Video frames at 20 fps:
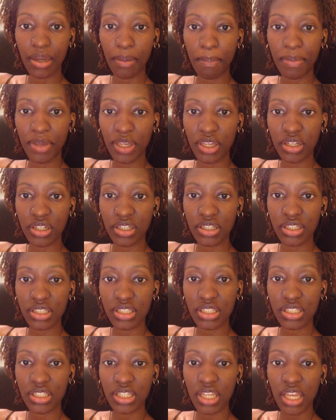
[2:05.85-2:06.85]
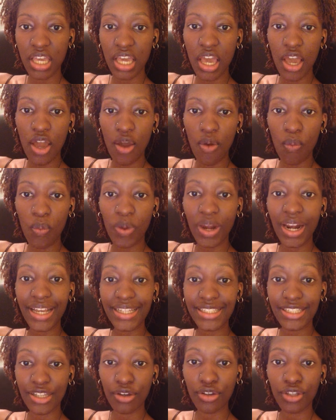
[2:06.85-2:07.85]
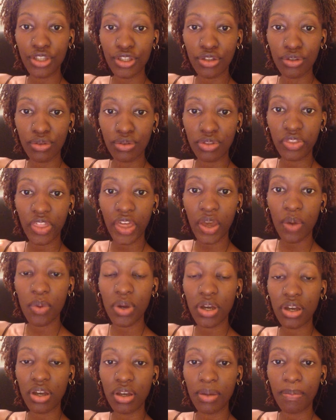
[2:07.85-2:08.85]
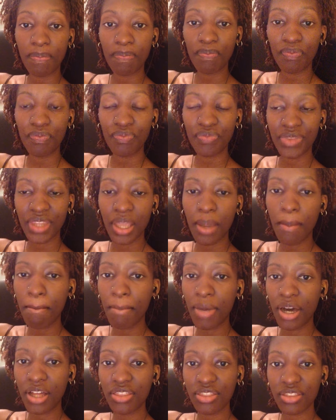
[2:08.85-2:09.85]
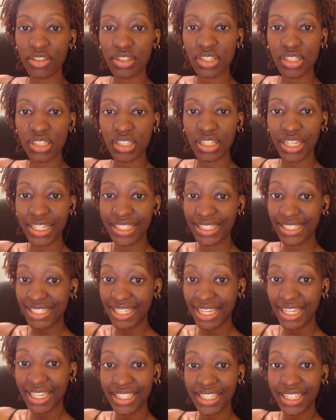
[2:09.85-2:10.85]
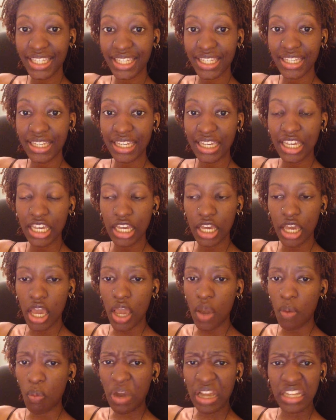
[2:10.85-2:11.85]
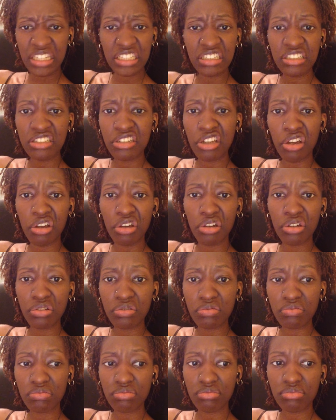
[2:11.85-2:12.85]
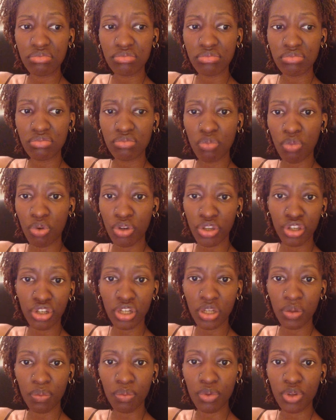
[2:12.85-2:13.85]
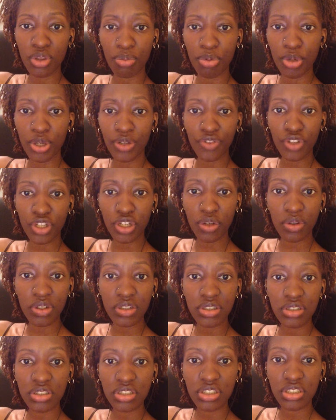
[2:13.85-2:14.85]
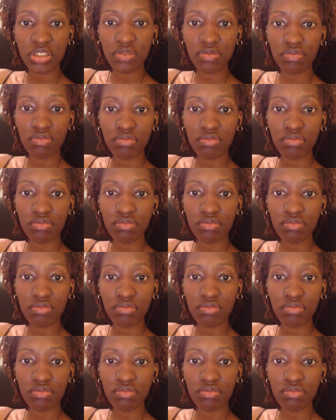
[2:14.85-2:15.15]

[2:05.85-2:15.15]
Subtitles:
Because when I tell you, there were months in second year where I didn't know what the point of uni was.